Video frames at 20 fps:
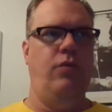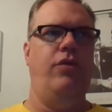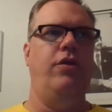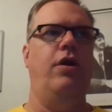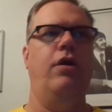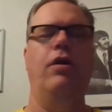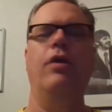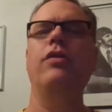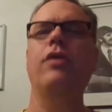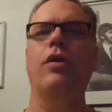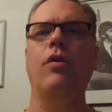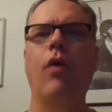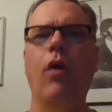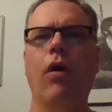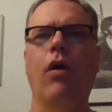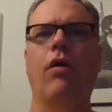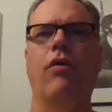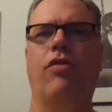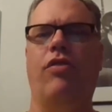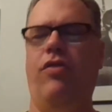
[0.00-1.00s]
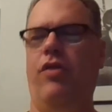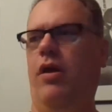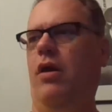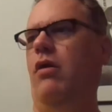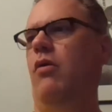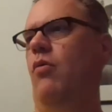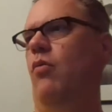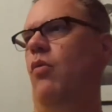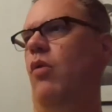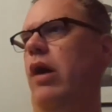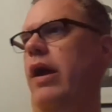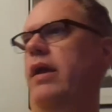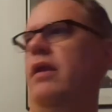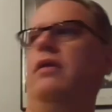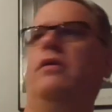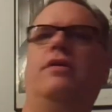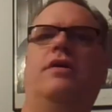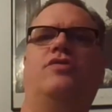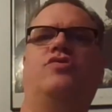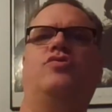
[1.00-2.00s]
They're in the North. They're white
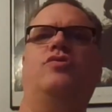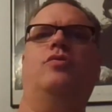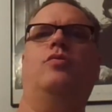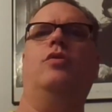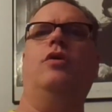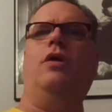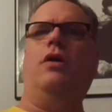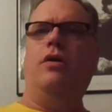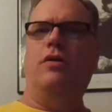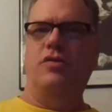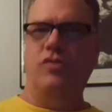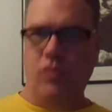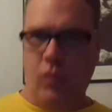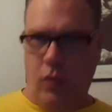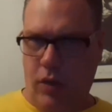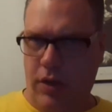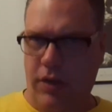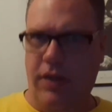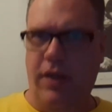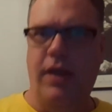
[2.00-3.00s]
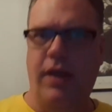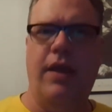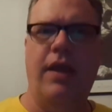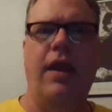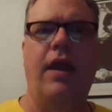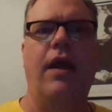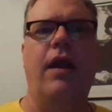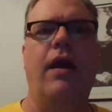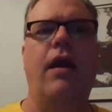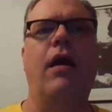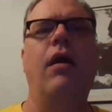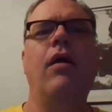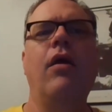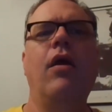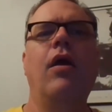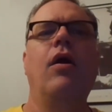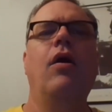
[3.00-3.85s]
industrial workers. What do they care?